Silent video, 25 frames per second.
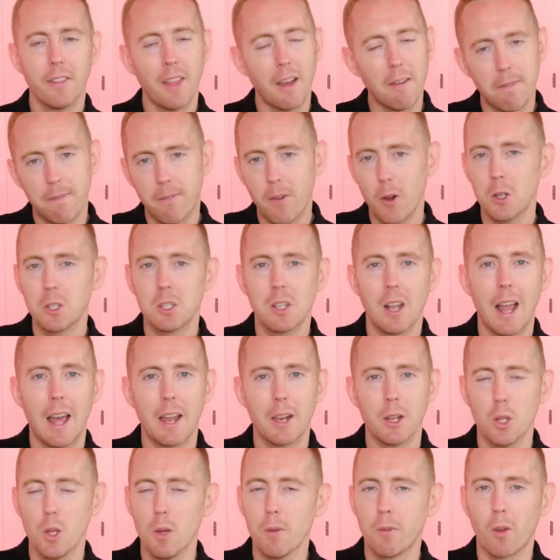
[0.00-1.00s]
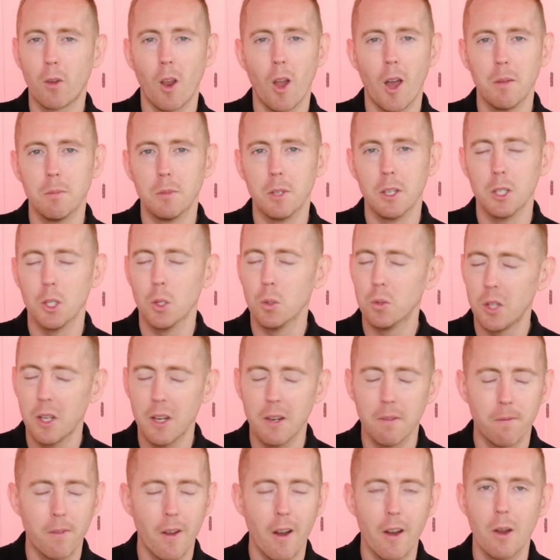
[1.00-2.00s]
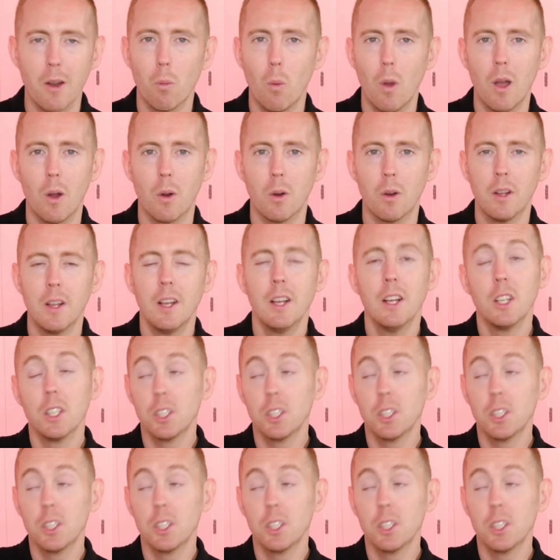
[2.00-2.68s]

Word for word: That first ladder, you've climbed it. You did it very well.